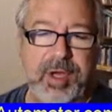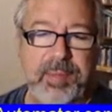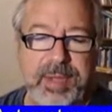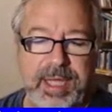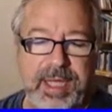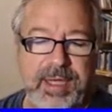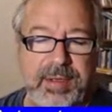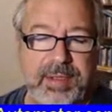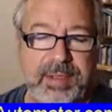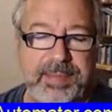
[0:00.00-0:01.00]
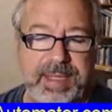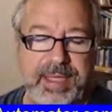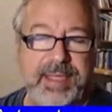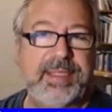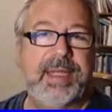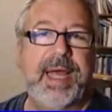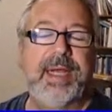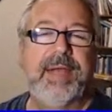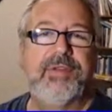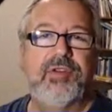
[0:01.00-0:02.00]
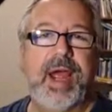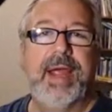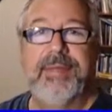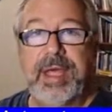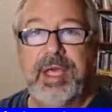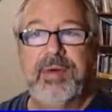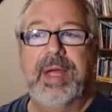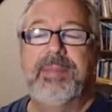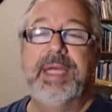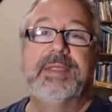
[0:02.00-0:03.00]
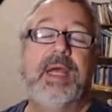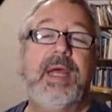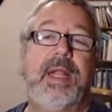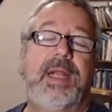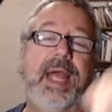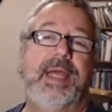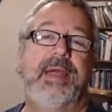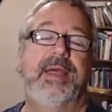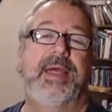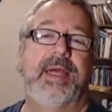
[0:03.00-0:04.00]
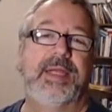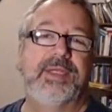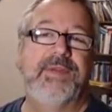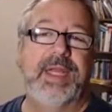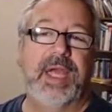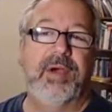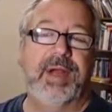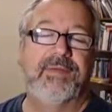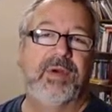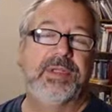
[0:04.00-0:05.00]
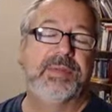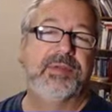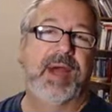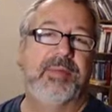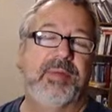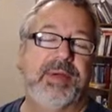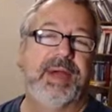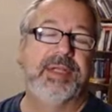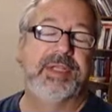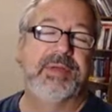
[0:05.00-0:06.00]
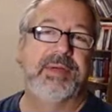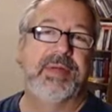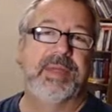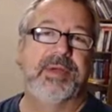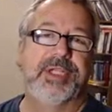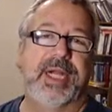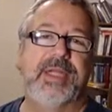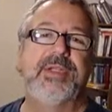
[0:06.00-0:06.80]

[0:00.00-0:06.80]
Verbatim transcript: Hopefully you'll be into that and give it a try. Thank you. And please like this video, and of course subscribe would be great too. I'd really appreciate it.